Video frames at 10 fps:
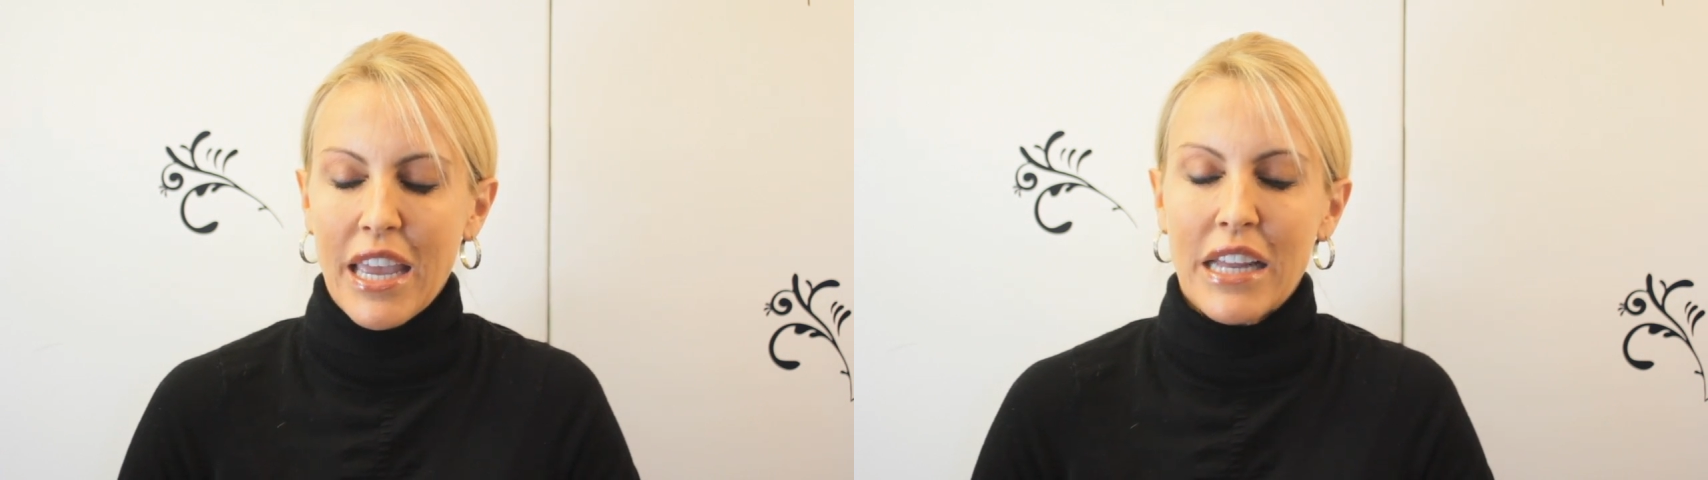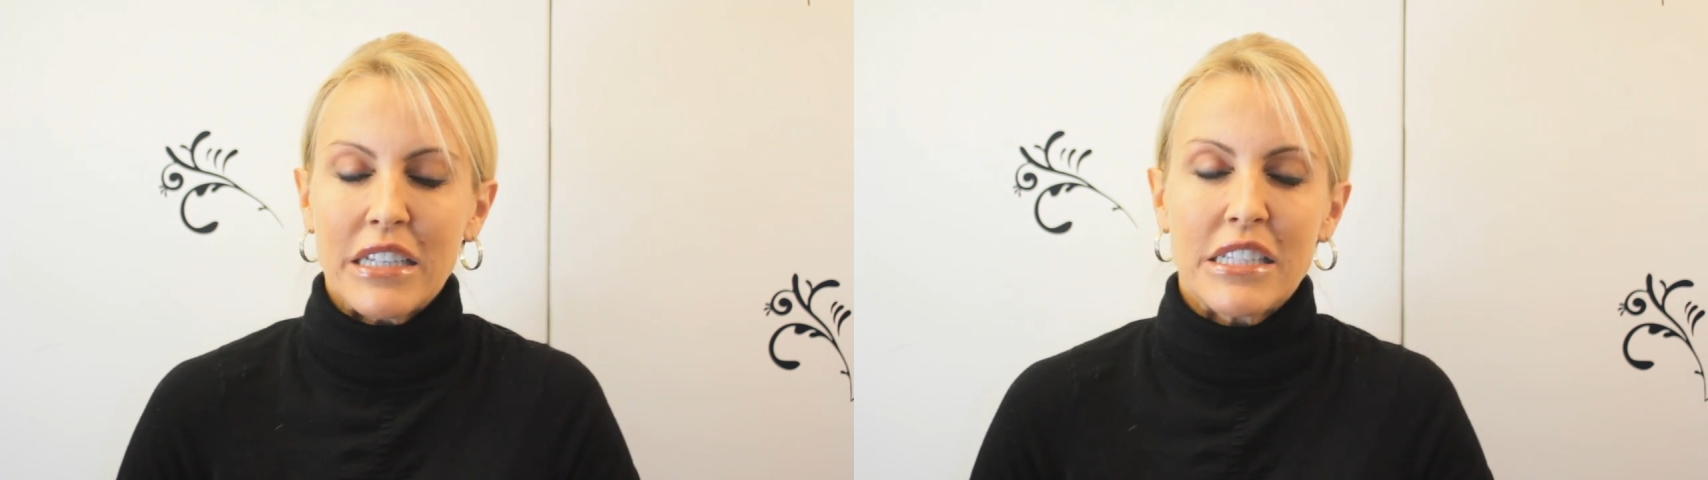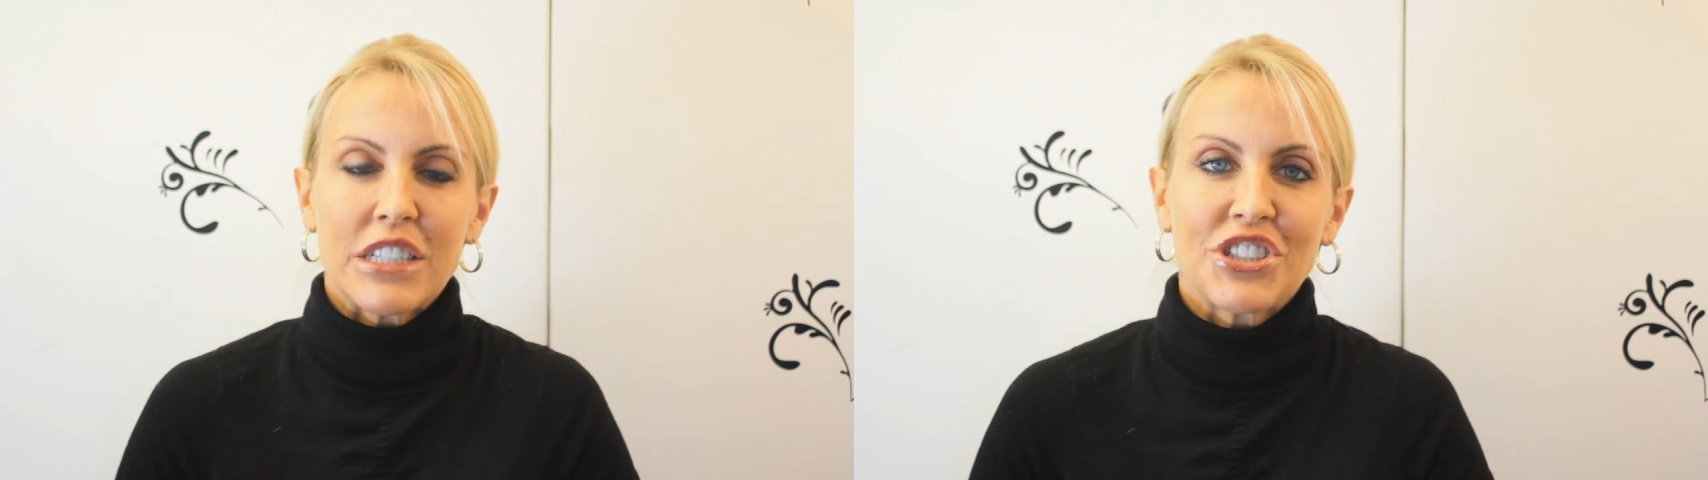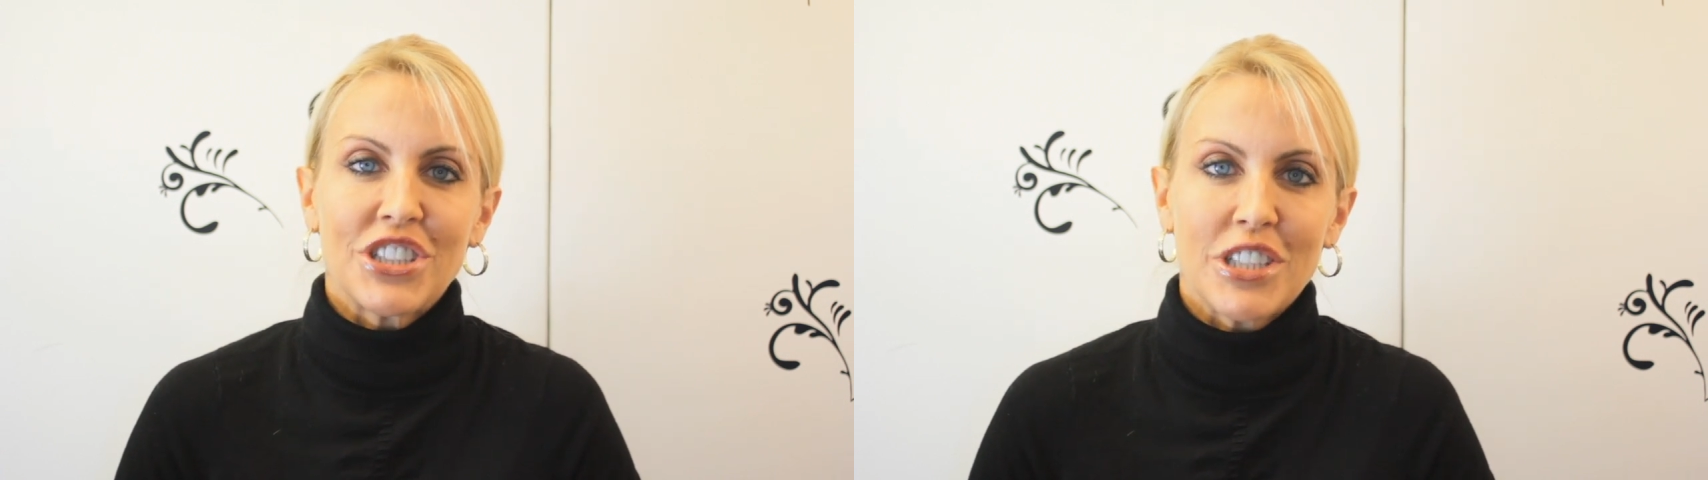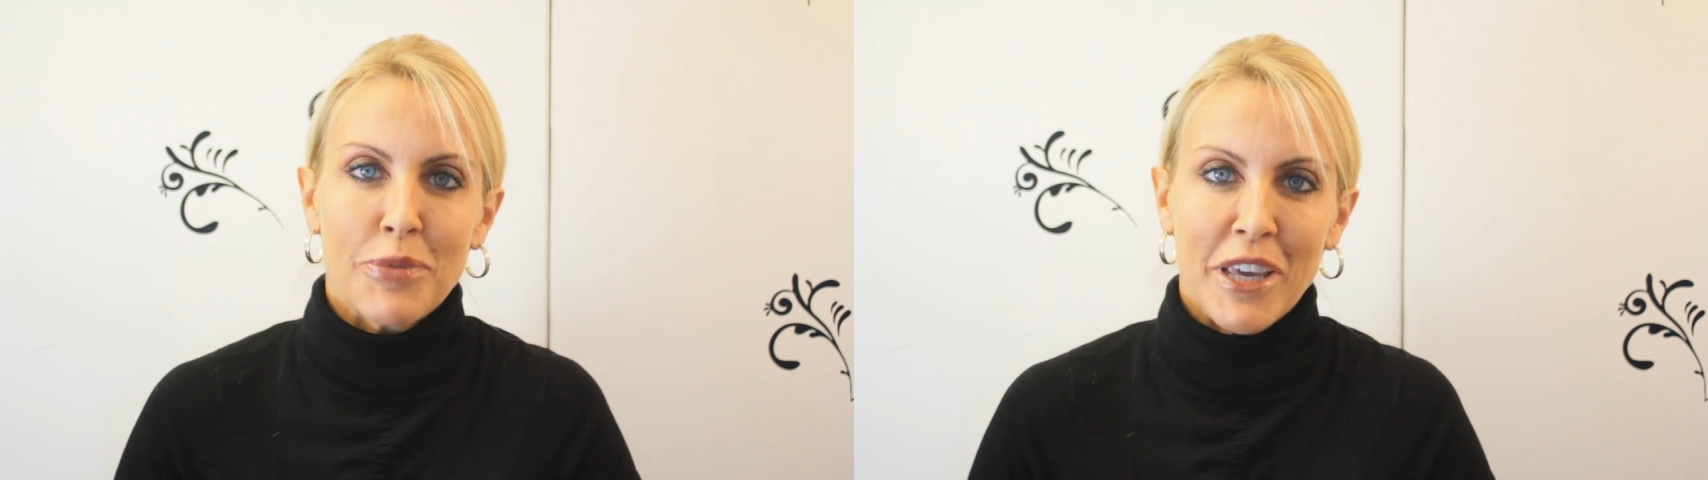In
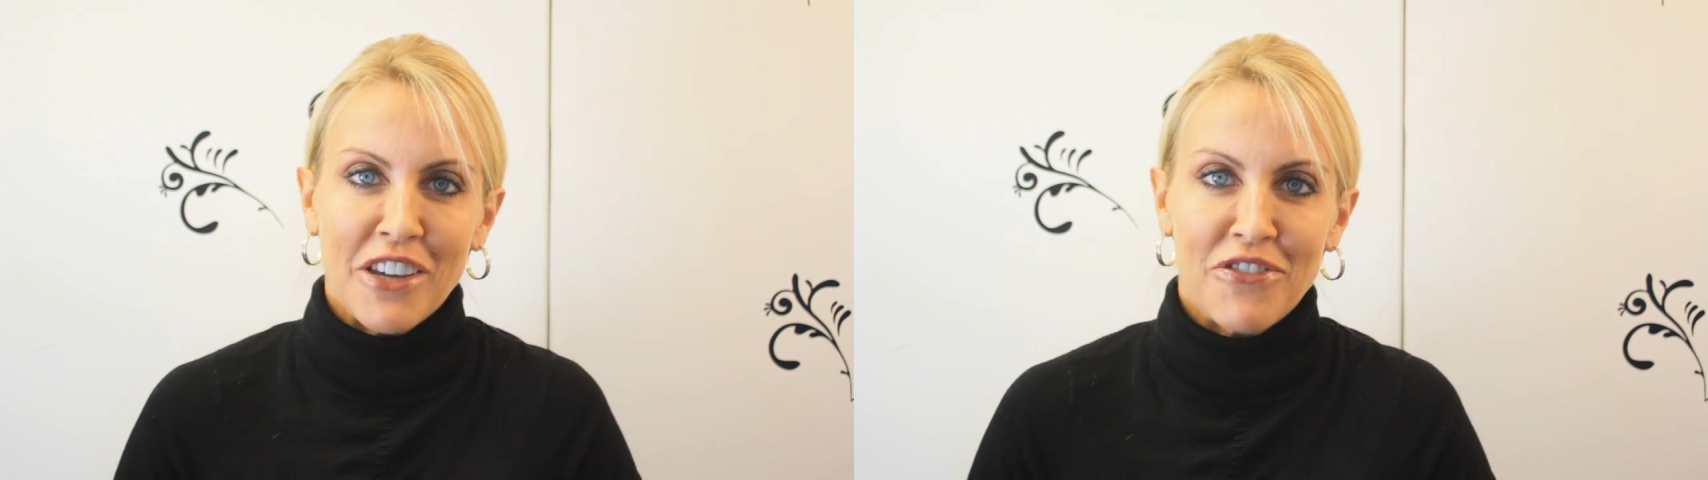addition to being a